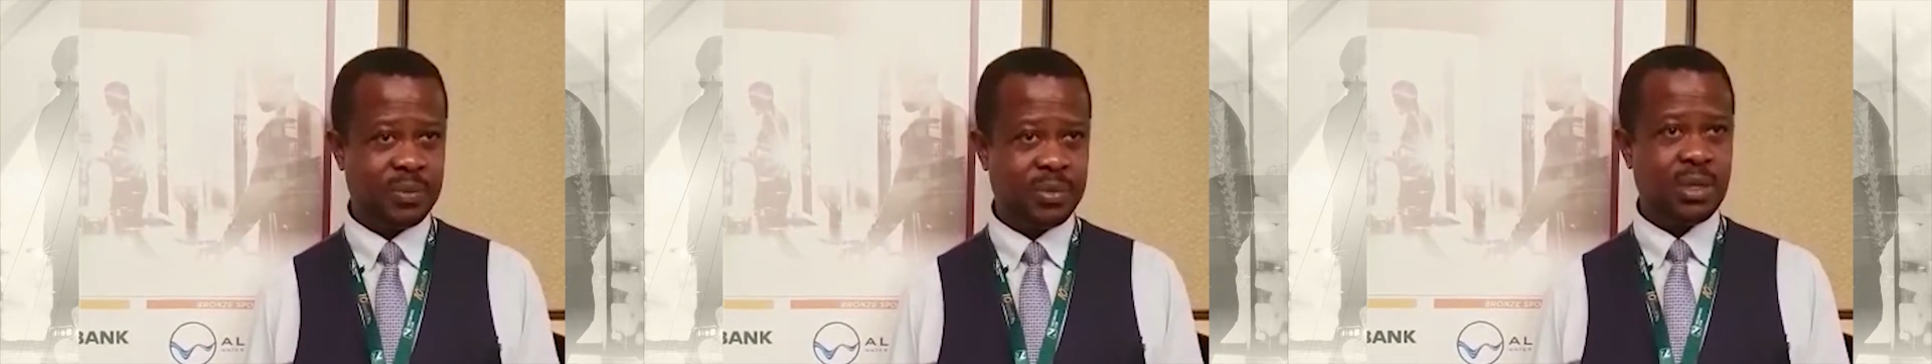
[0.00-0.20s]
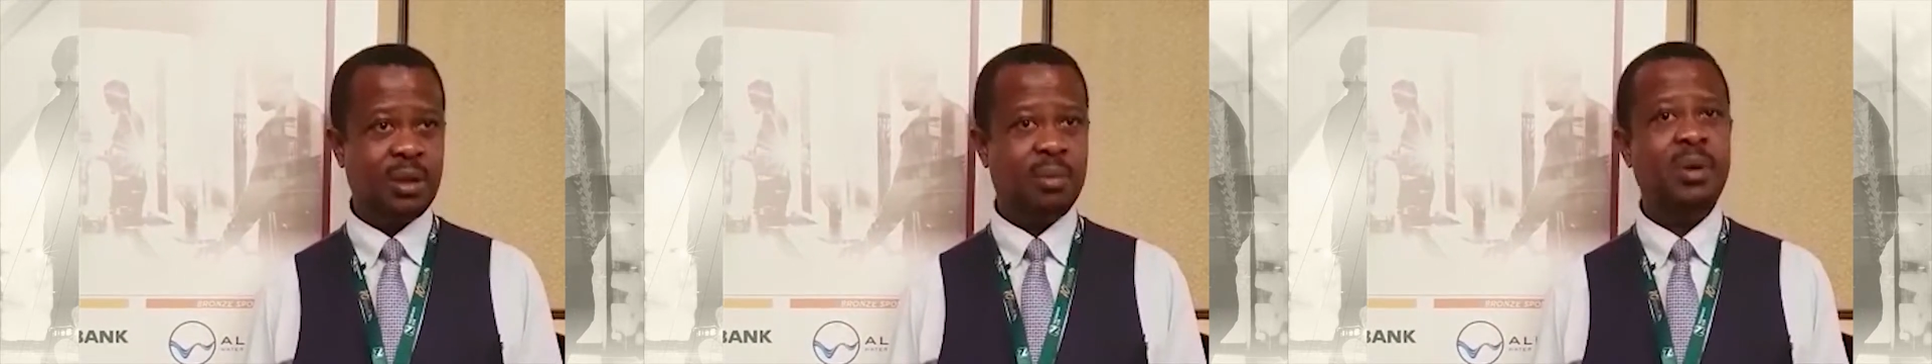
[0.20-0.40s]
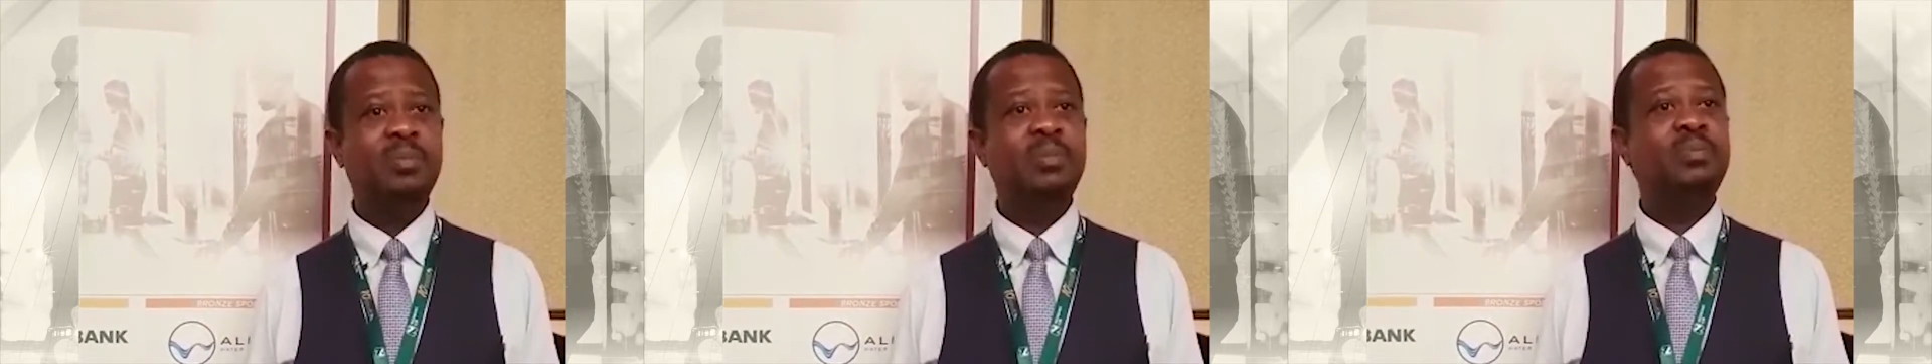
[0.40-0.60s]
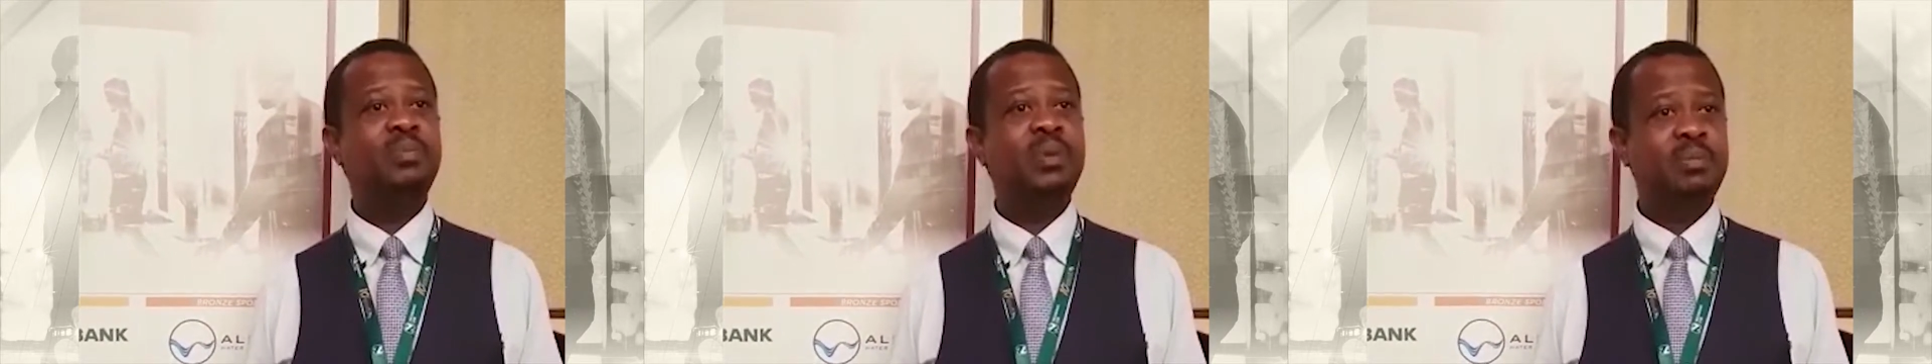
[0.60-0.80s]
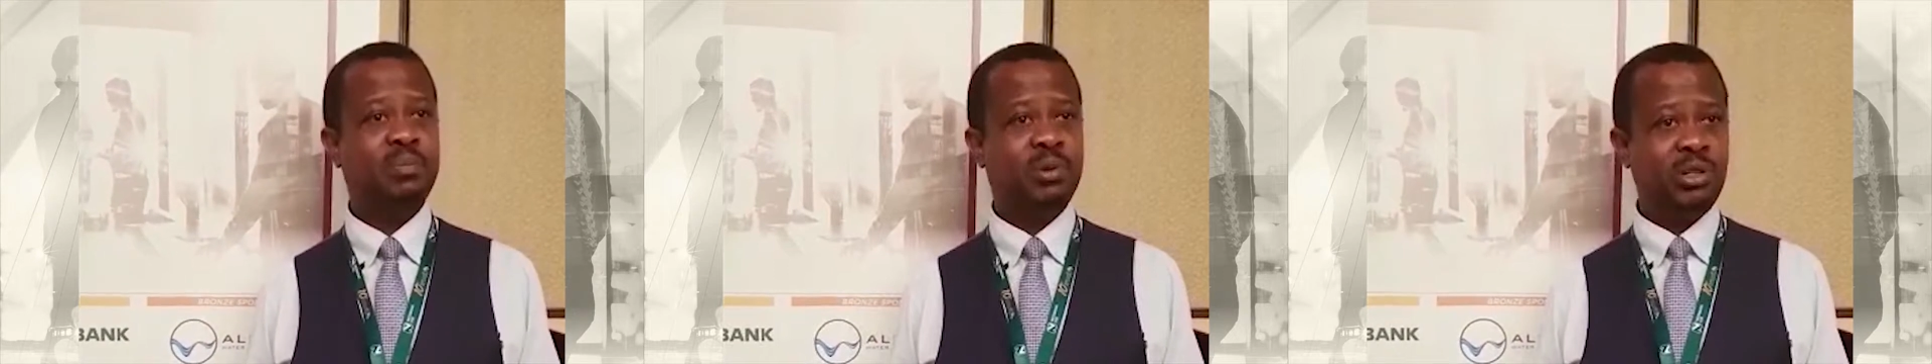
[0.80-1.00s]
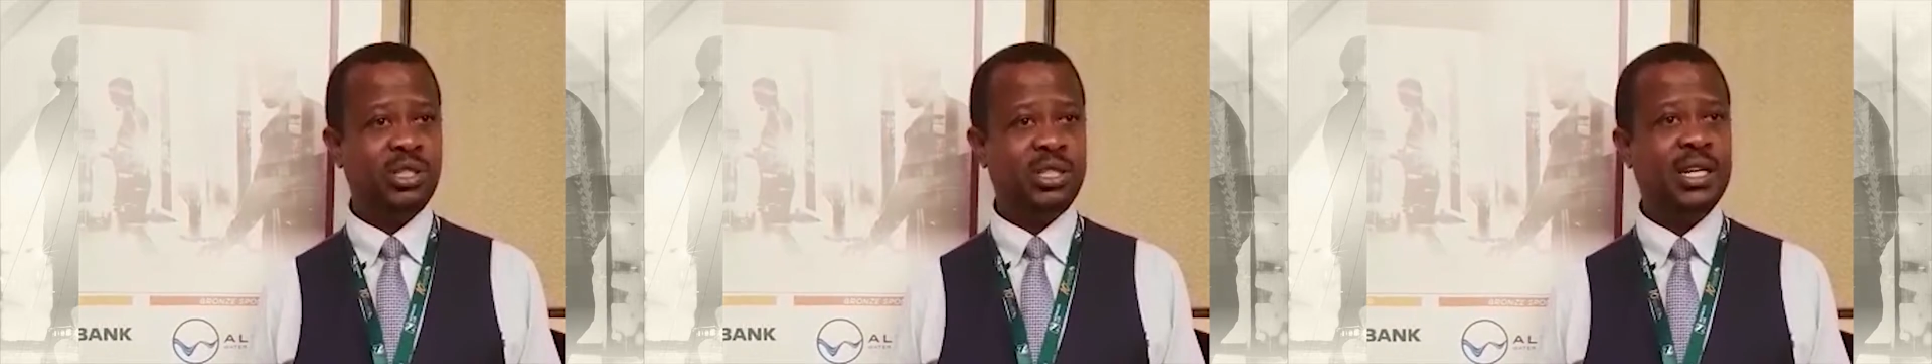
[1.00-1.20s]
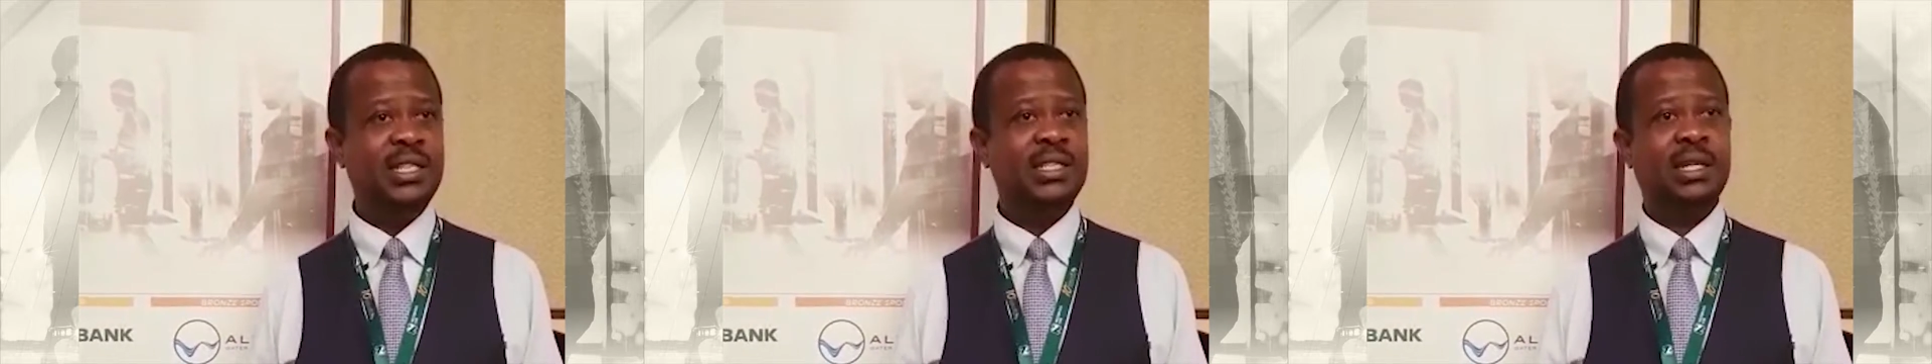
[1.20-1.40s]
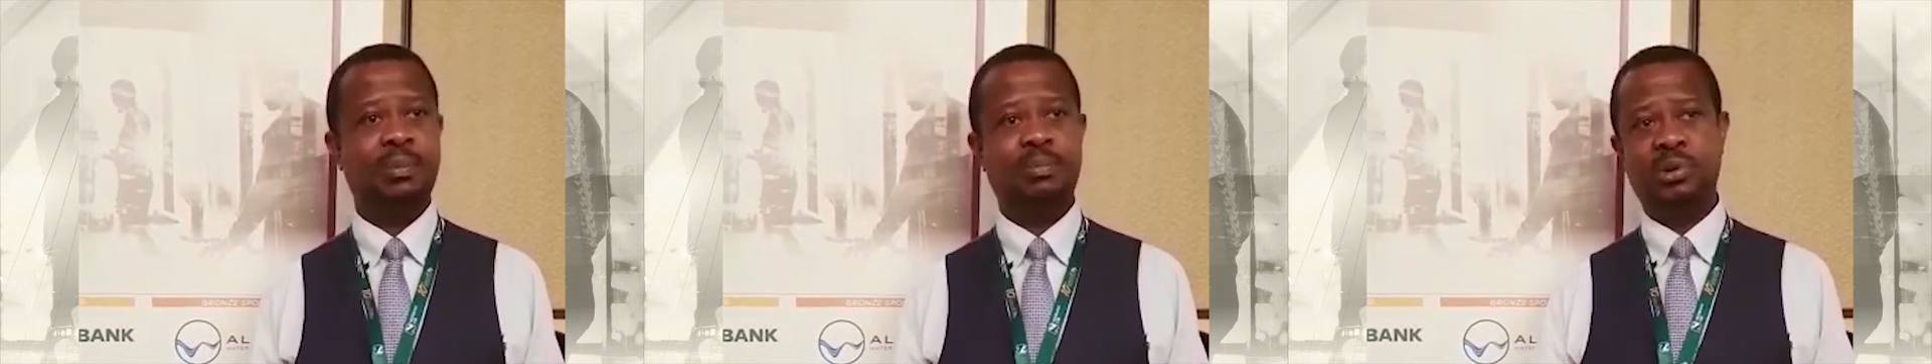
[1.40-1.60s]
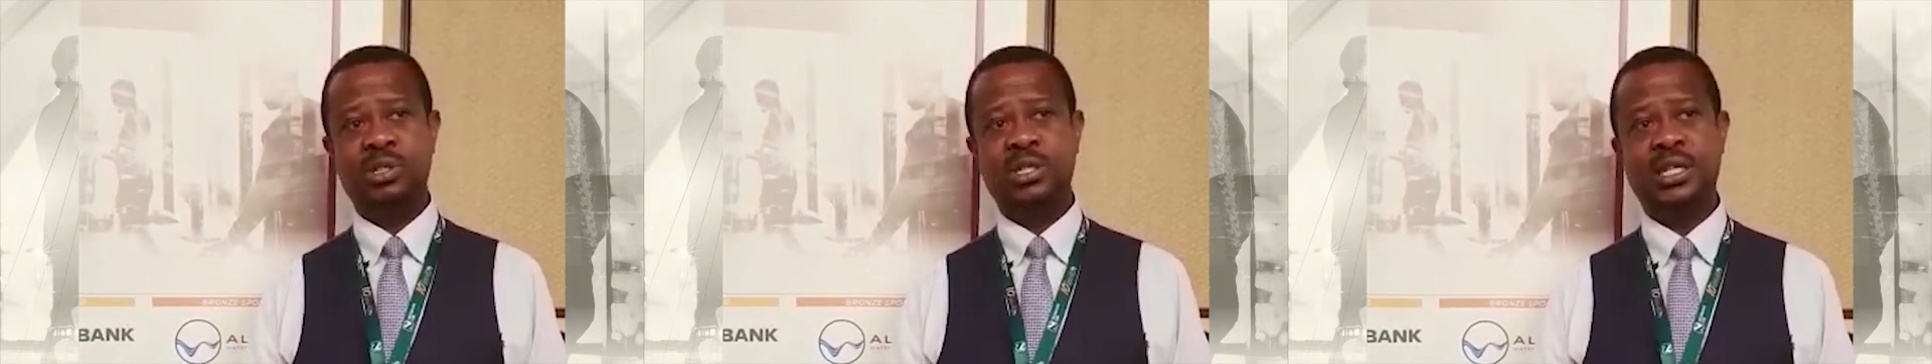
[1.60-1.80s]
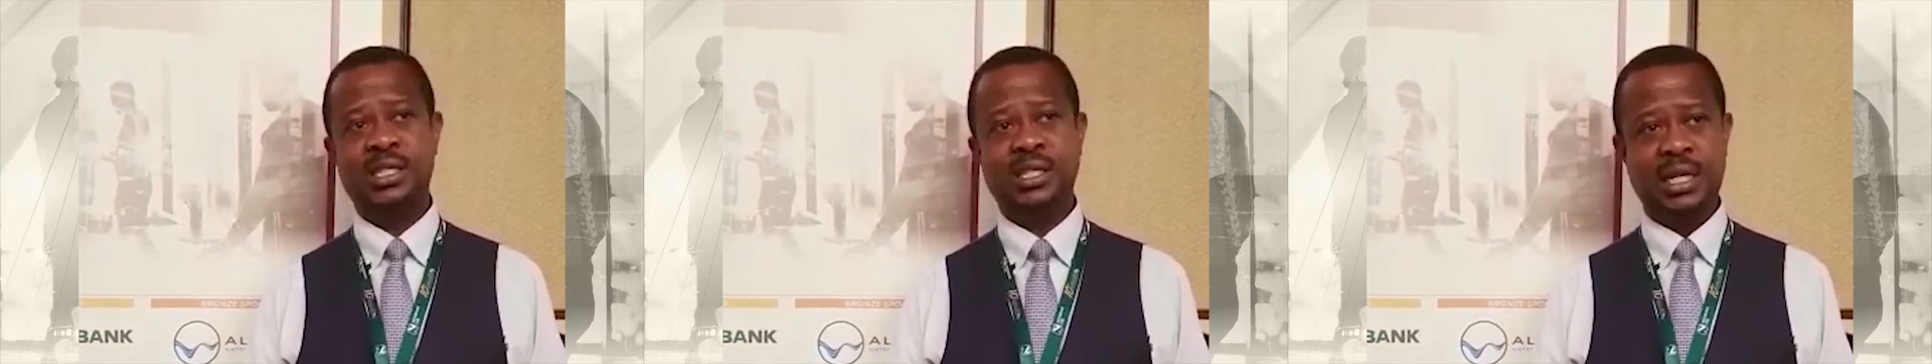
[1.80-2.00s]
PPP projects are projects
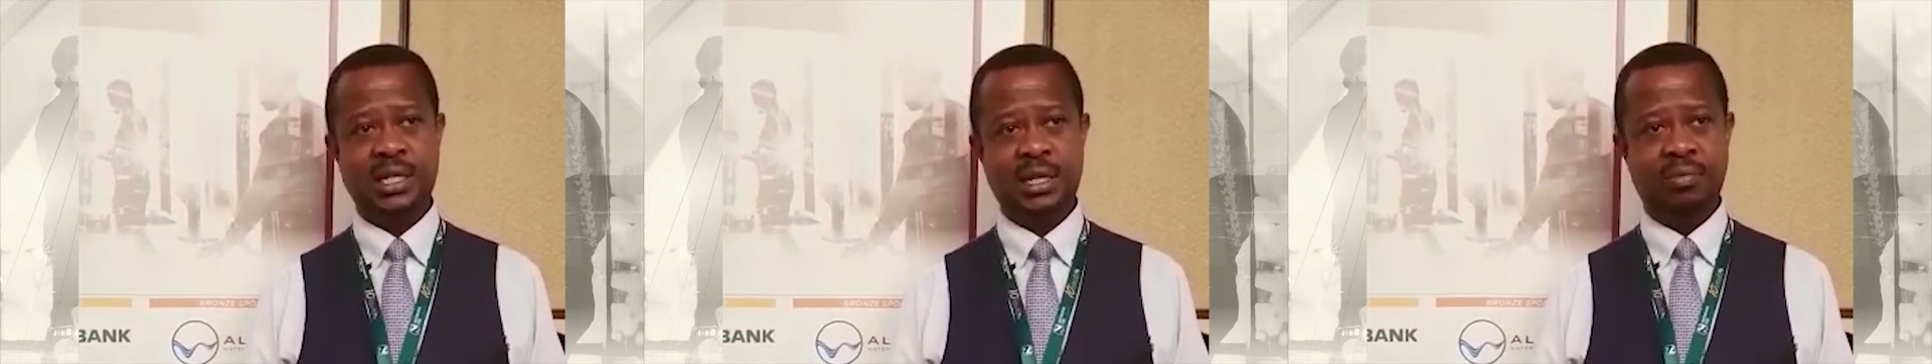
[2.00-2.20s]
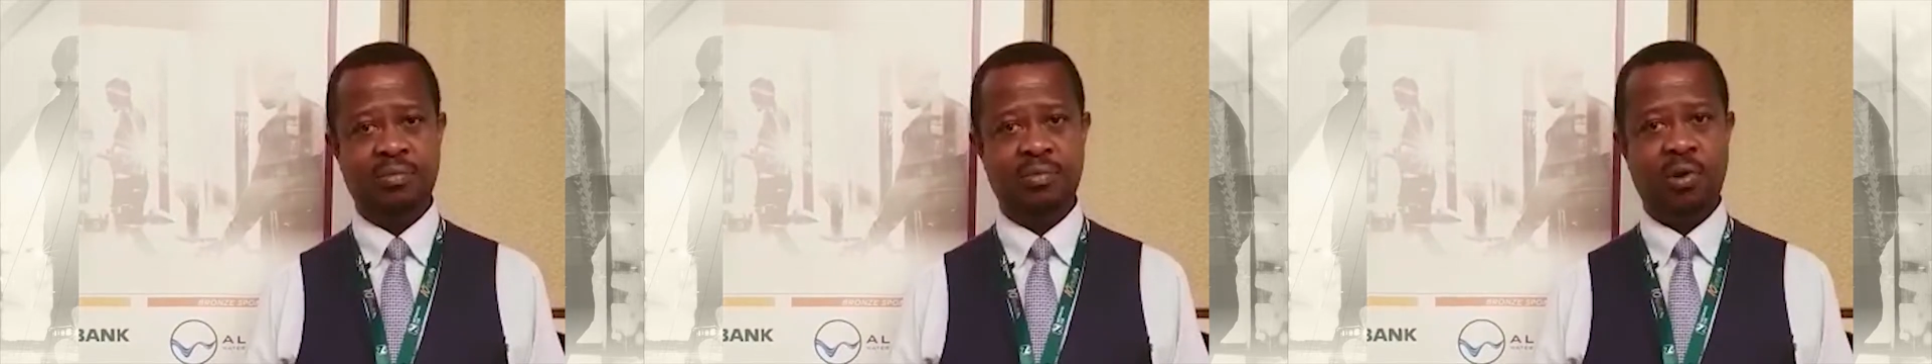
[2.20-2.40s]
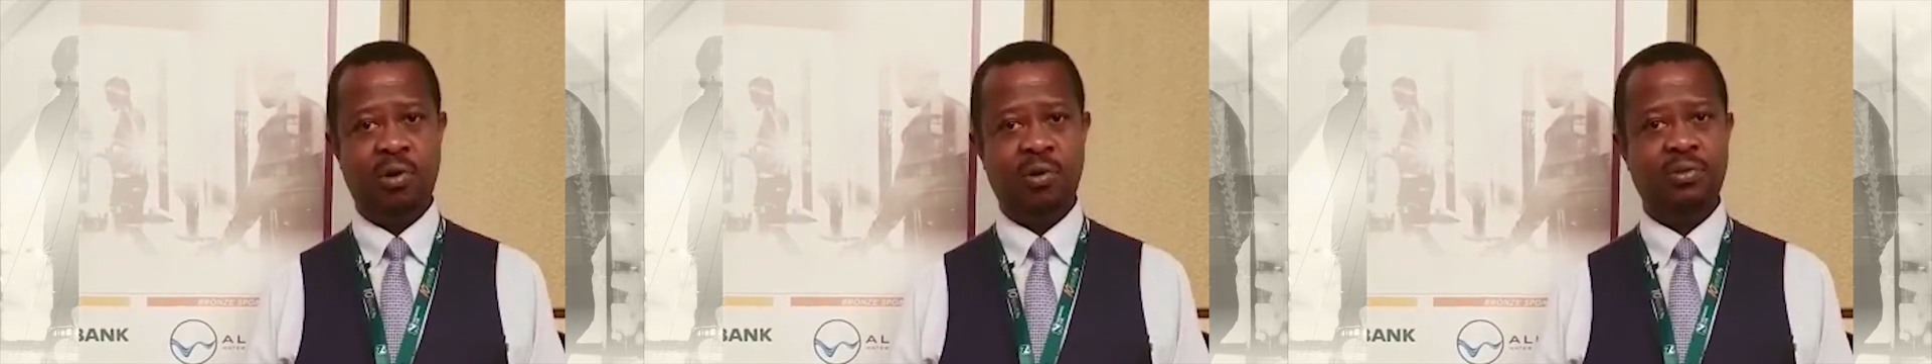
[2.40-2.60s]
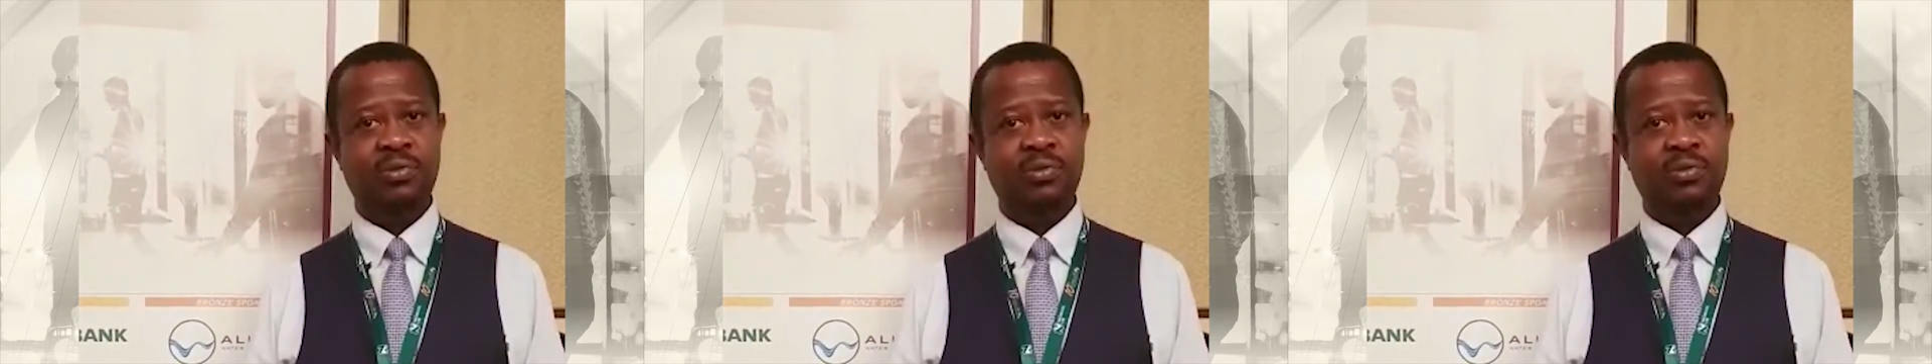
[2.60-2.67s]
that involve